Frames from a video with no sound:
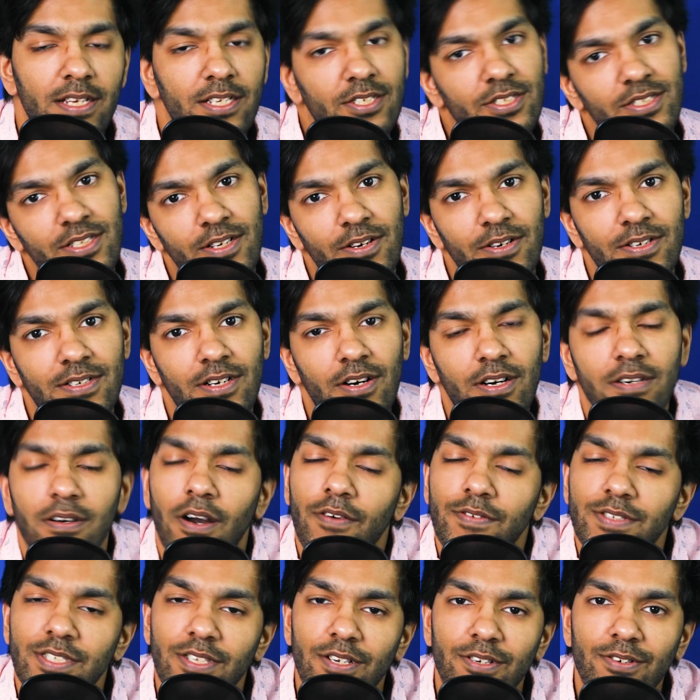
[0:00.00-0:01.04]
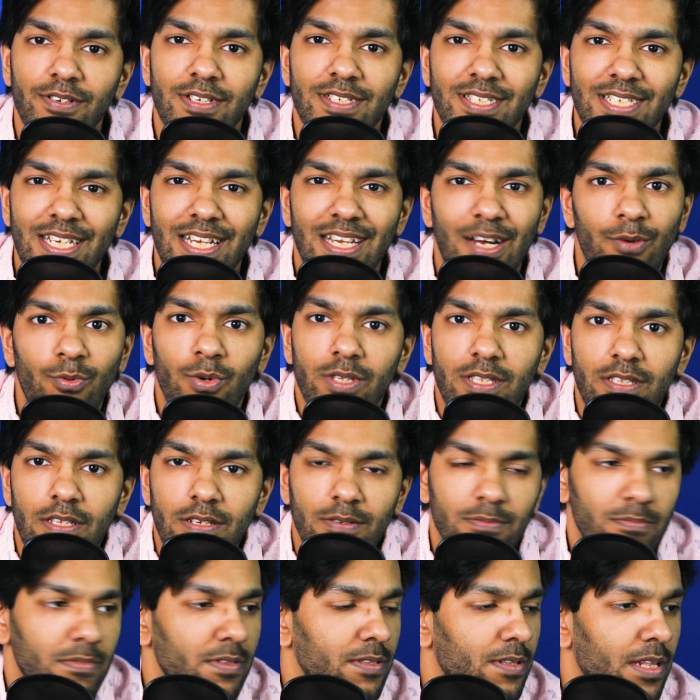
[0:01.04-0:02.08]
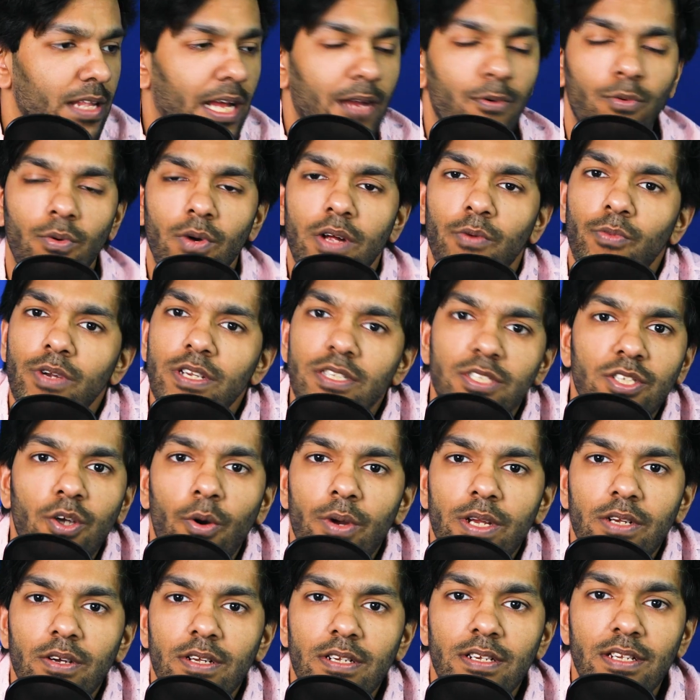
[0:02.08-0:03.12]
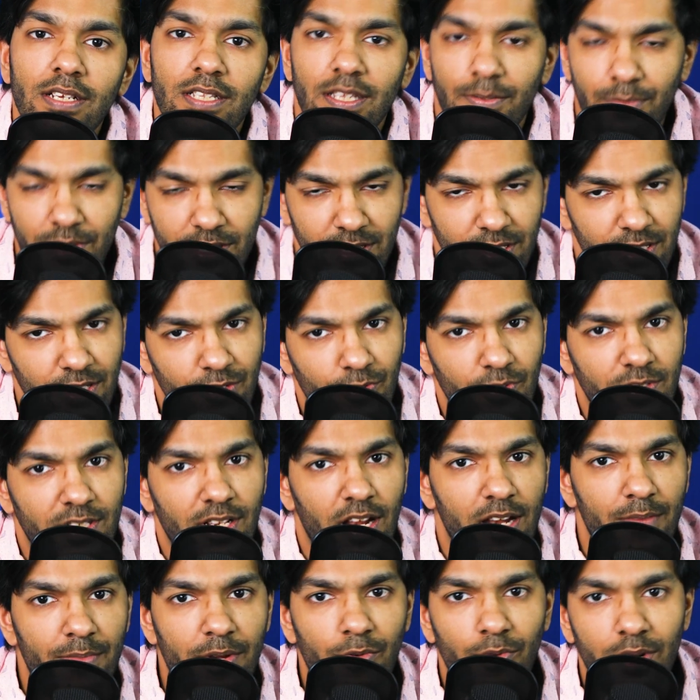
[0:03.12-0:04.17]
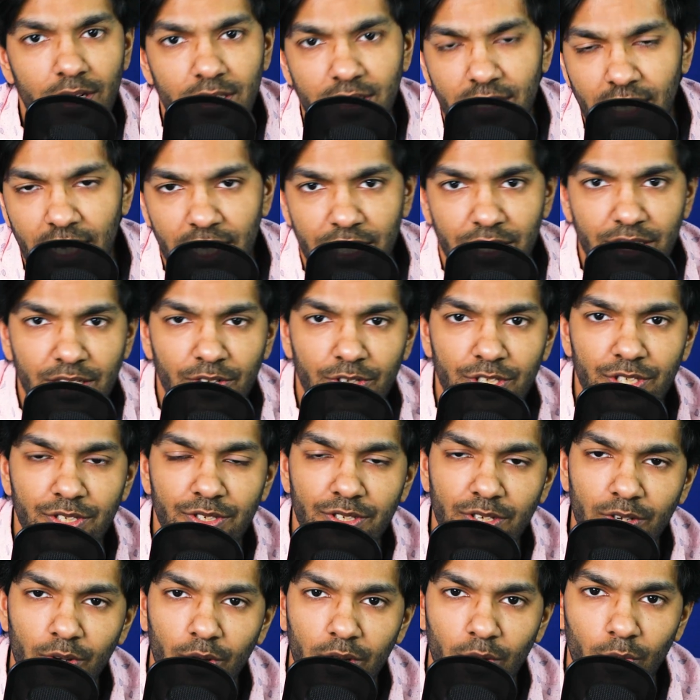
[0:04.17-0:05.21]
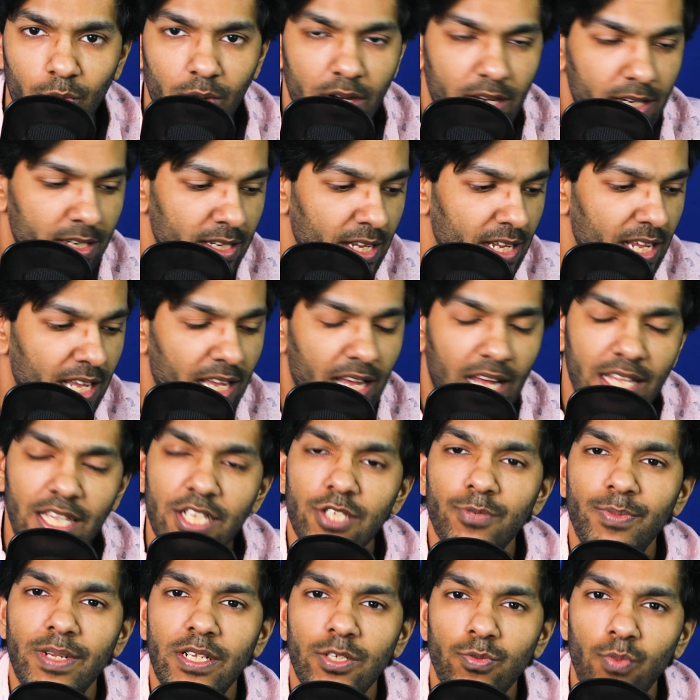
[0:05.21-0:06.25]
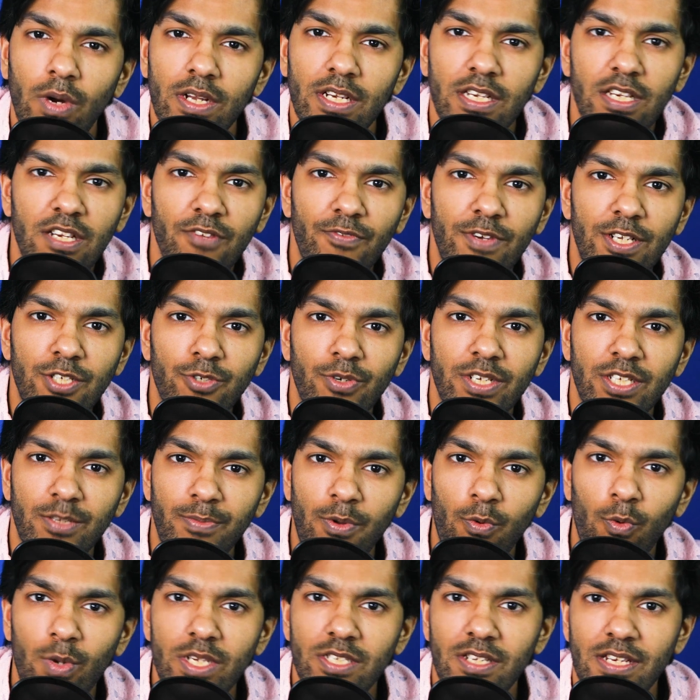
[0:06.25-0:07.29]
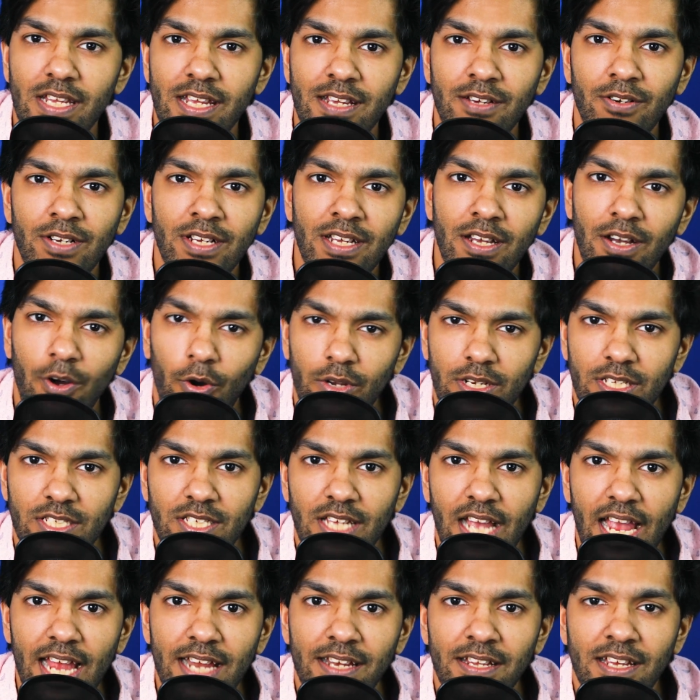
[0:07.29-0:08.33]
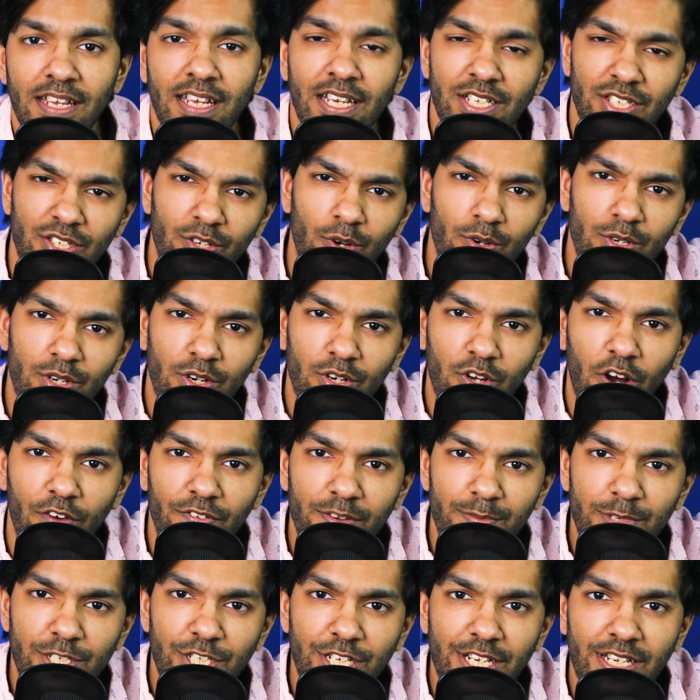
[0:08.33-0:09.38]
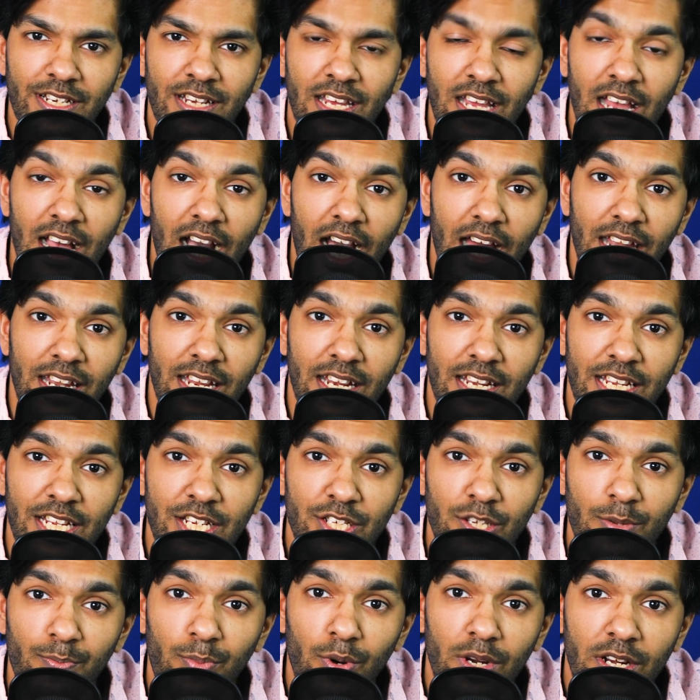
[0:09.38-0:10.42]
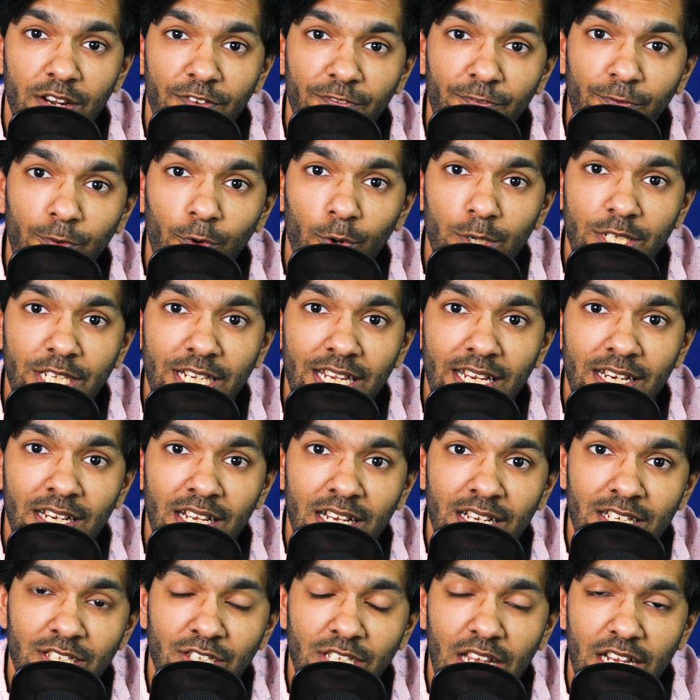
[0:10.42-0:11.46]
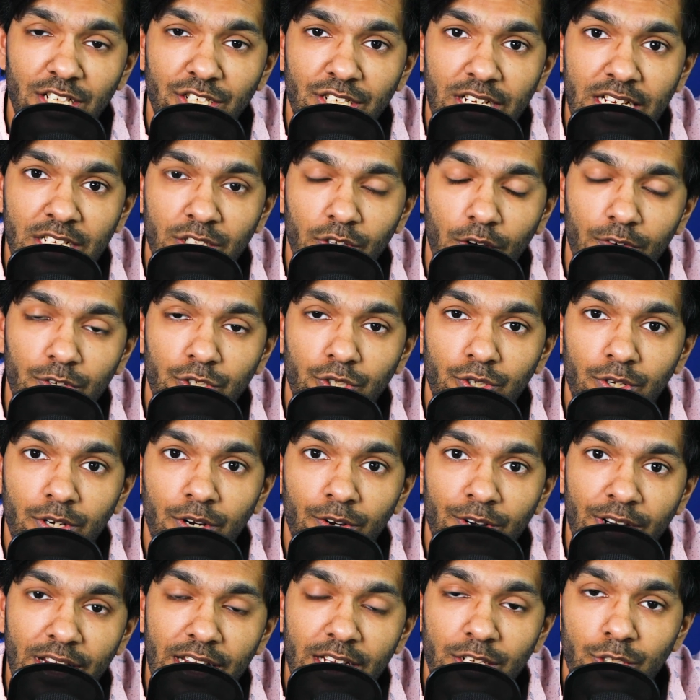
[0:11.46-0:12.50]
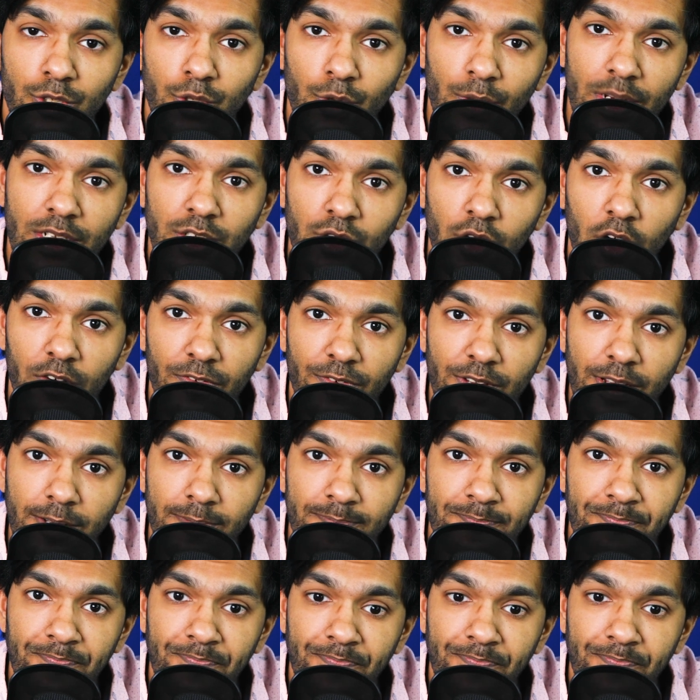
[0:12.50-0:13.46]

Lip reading: So obviously I couldn't say that. What is going on? Then my sister was telling me once that, you know, she used to go to work, and this one individual used to be whistling on the side, so go to the coffee machine, and then he used to put in 14 sachets of sugar into his coffee.